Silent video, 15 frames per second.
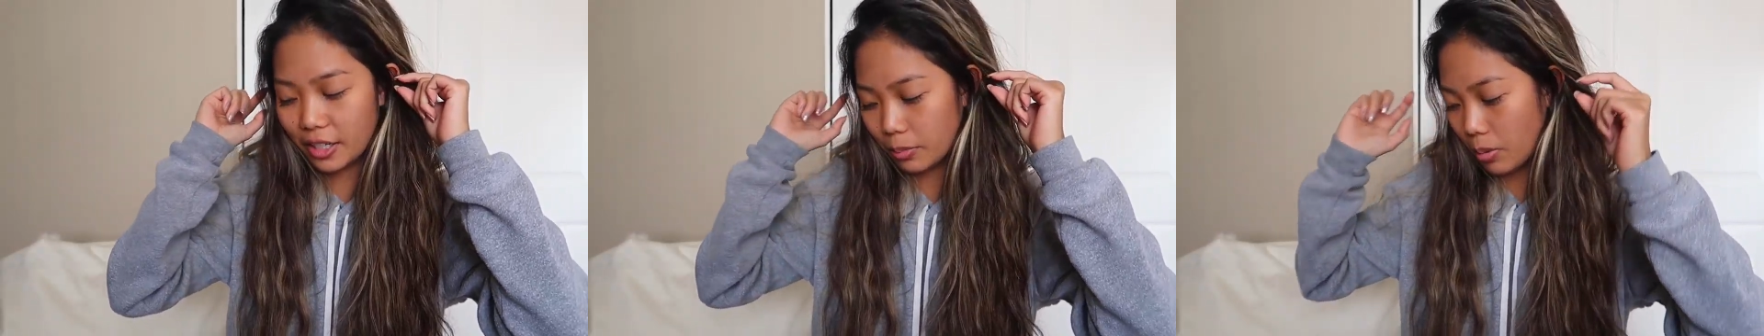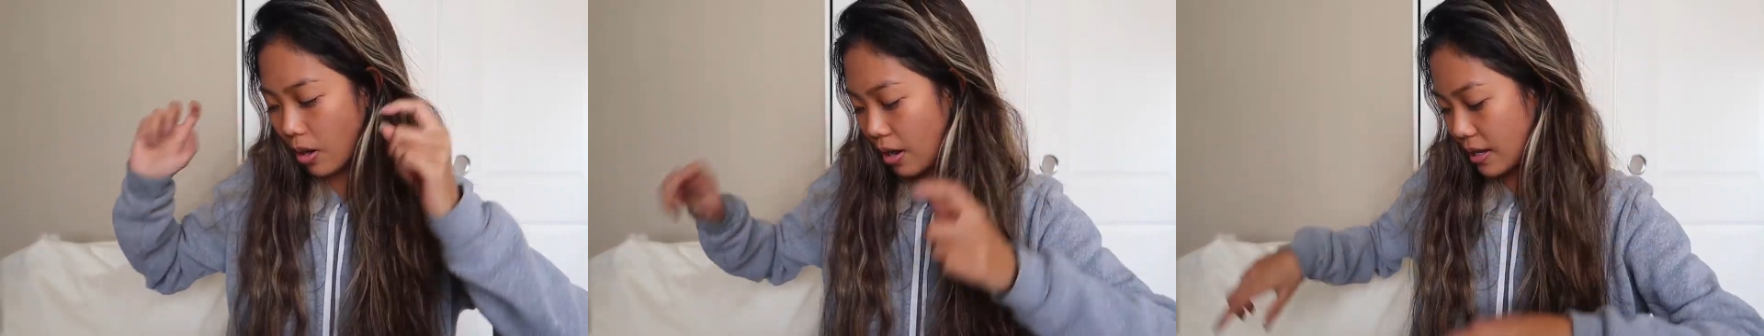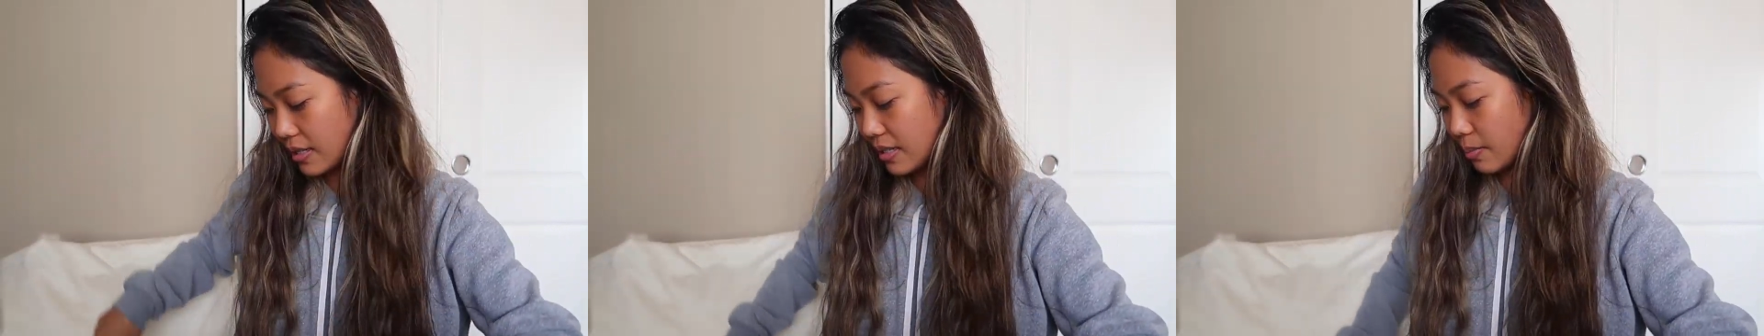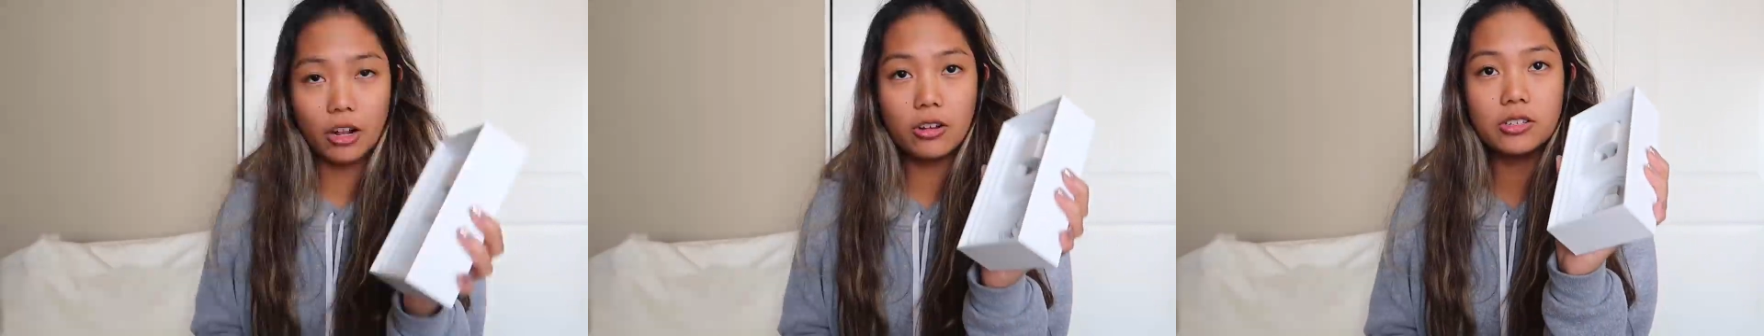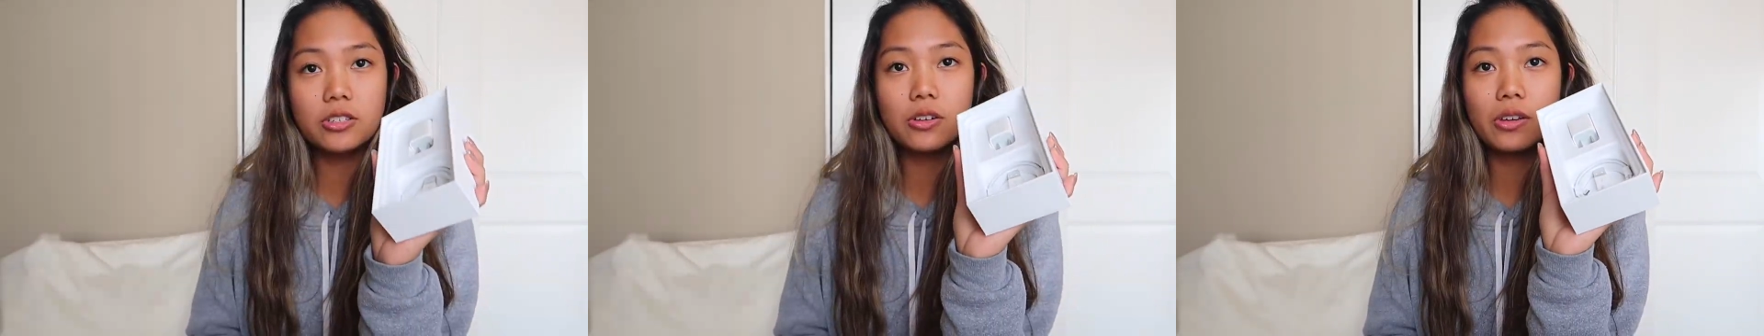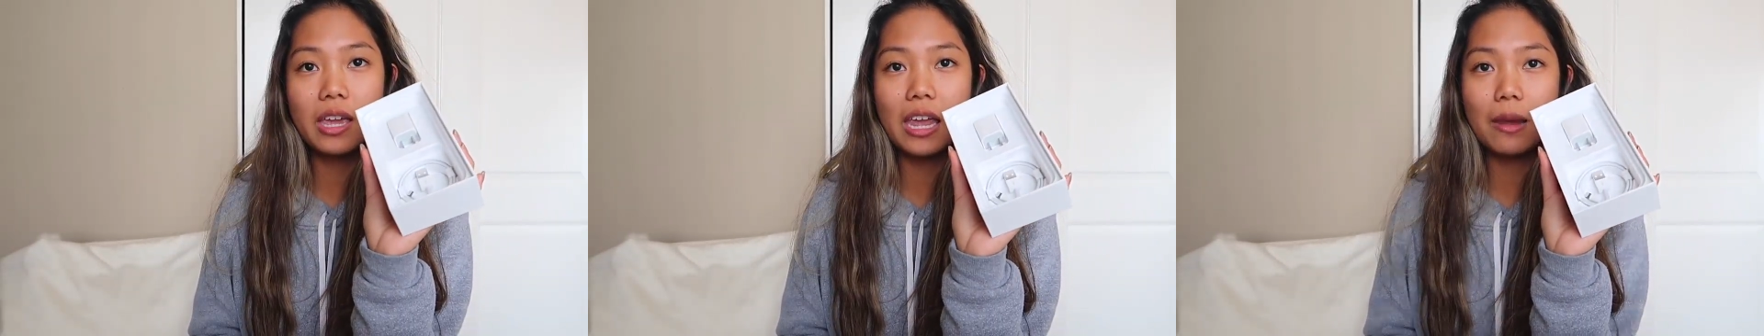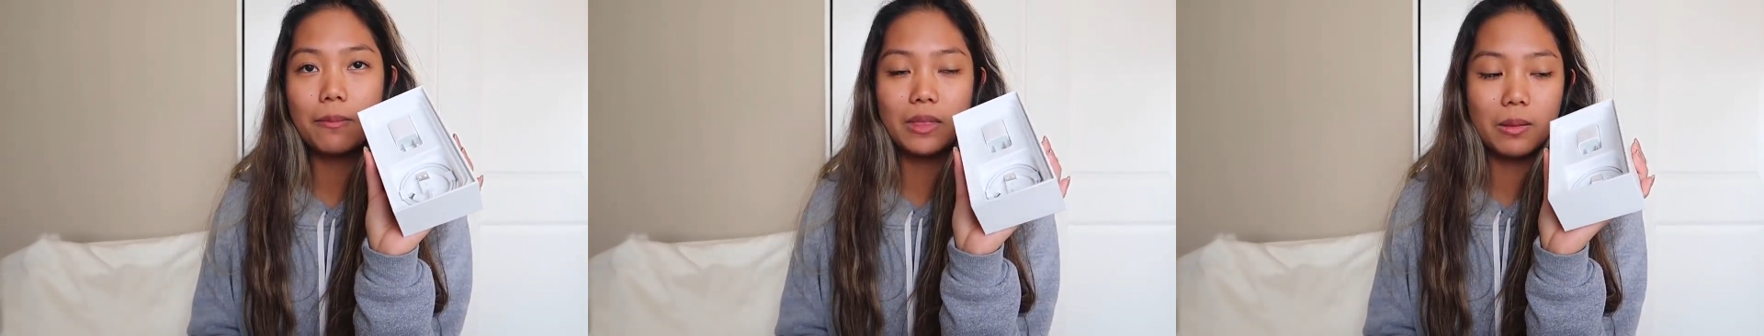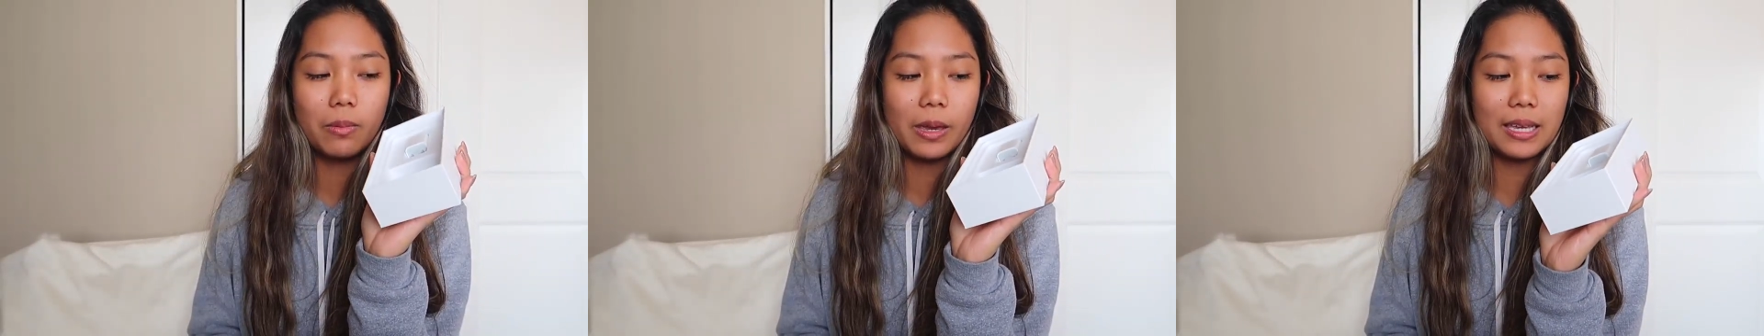ear pods. Also
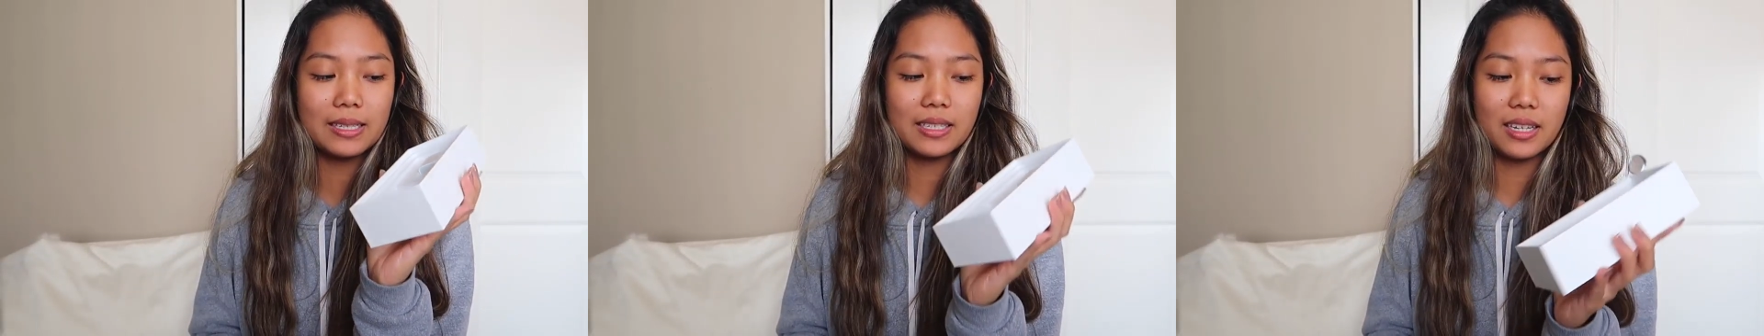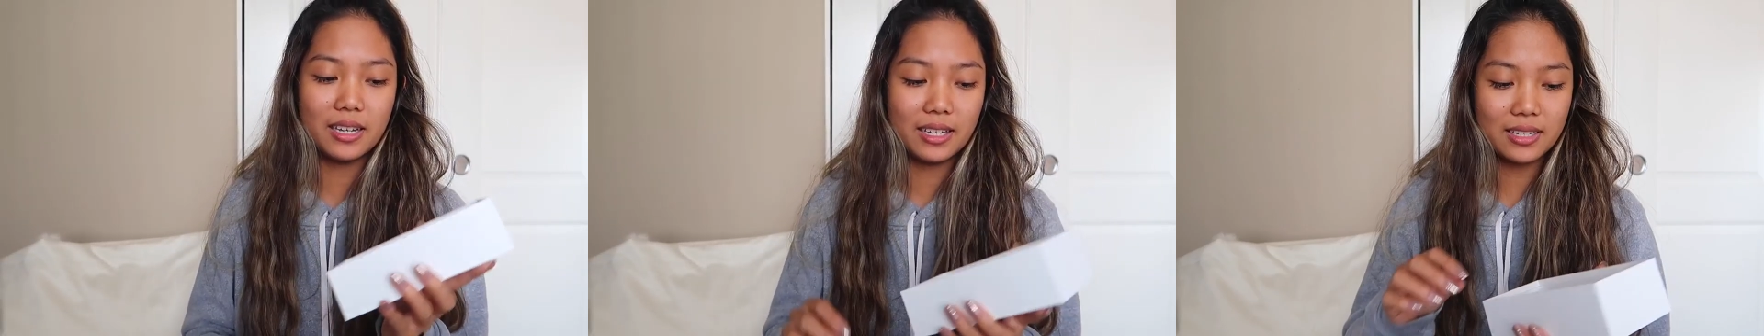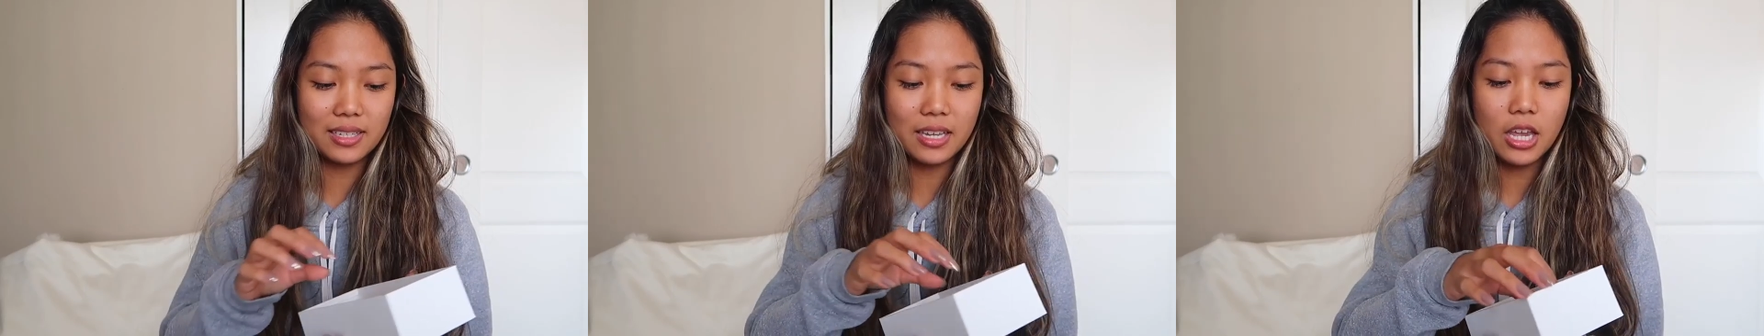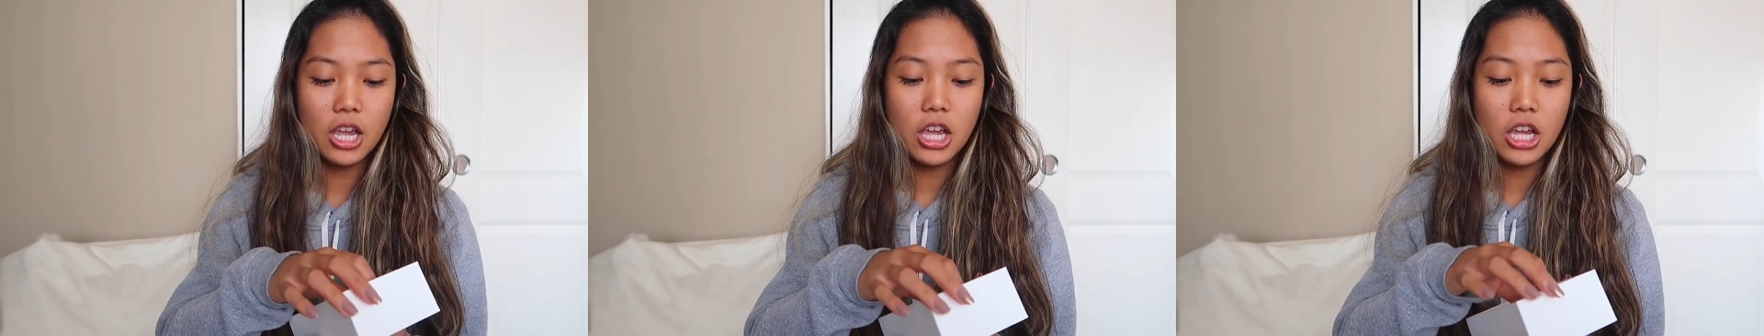came the basics